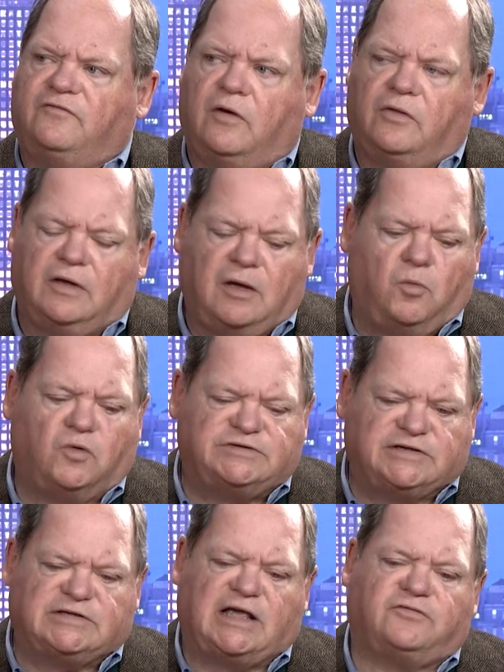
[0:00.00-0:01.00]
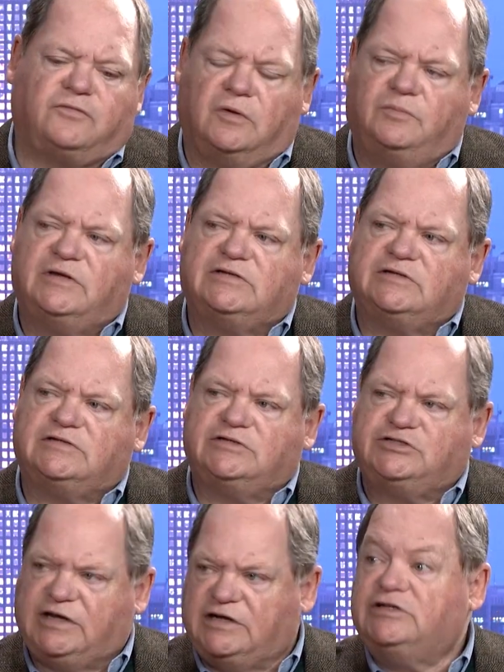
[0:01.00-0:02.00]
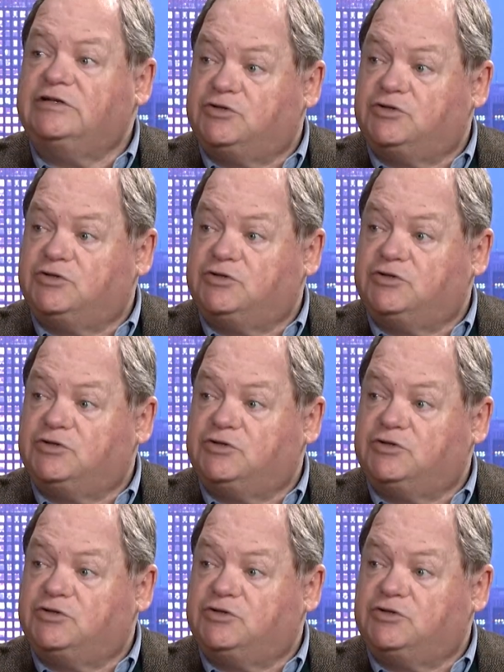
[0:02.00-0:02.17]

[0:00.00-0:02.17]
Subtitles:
father got more successful in business and changed